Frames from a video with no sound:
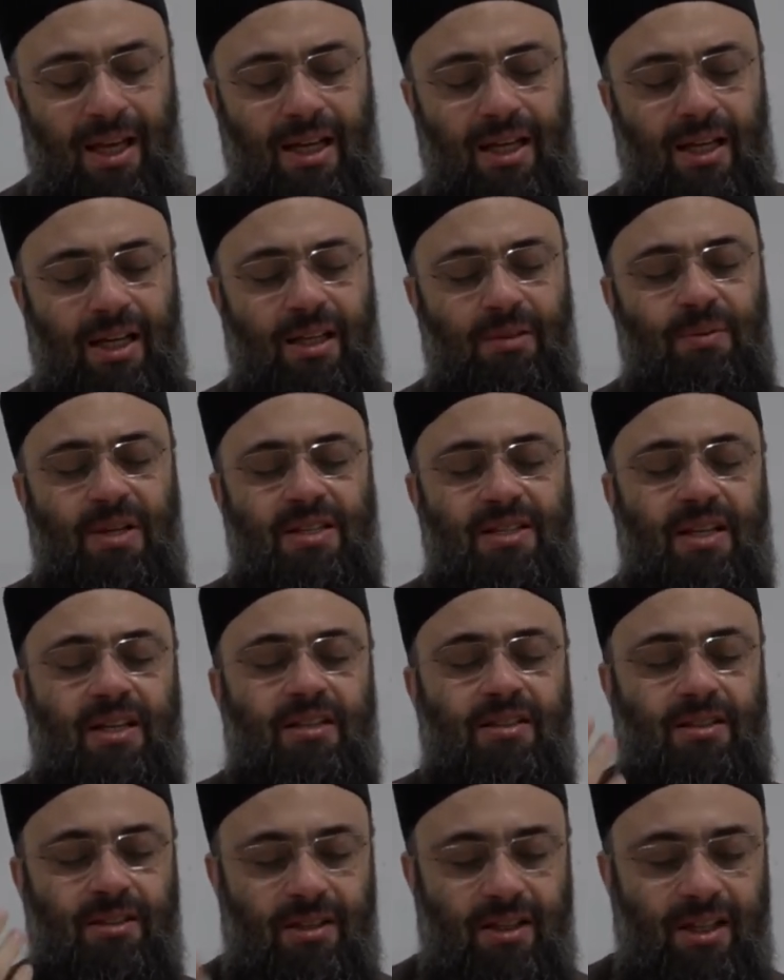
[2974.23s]
It means
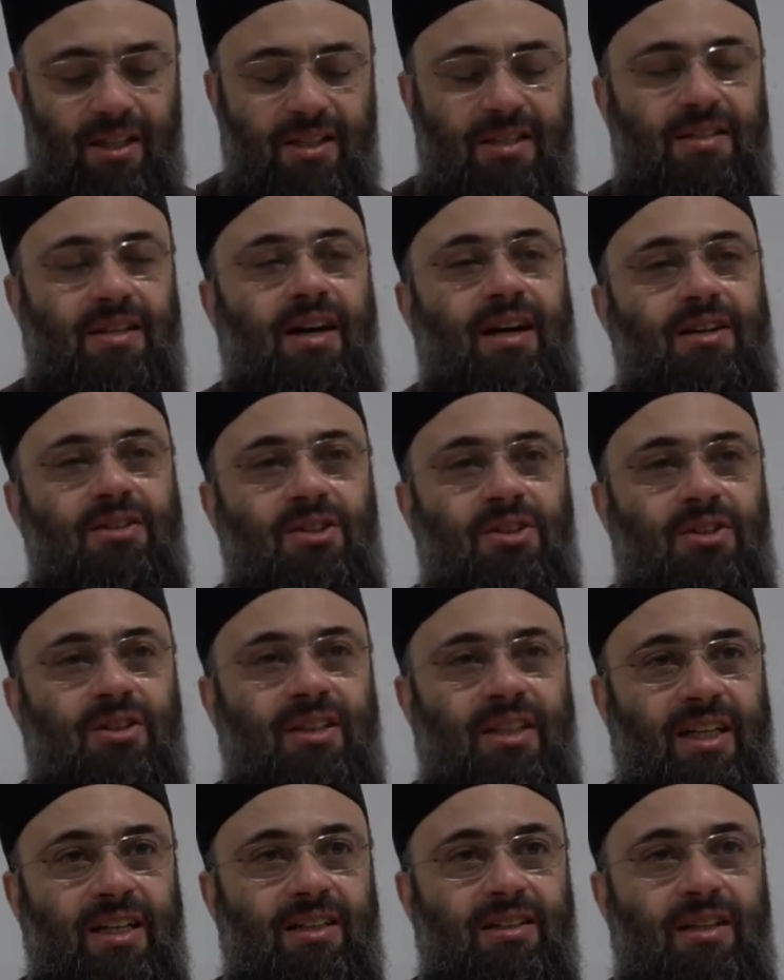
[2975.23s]
that he desires your
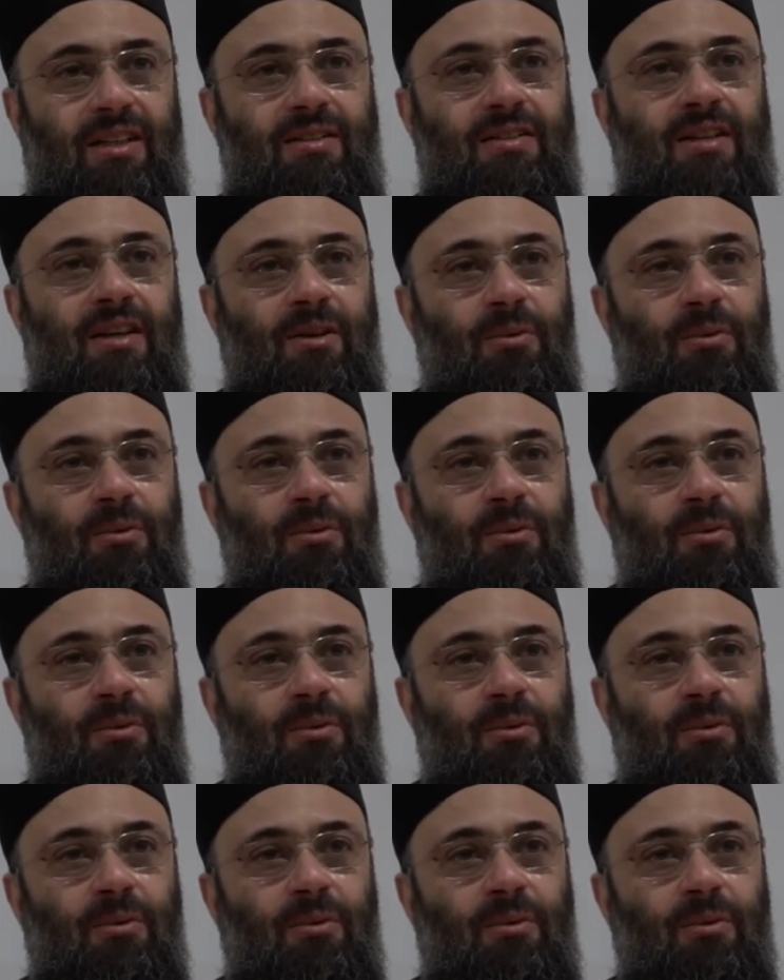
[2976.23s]
nearness.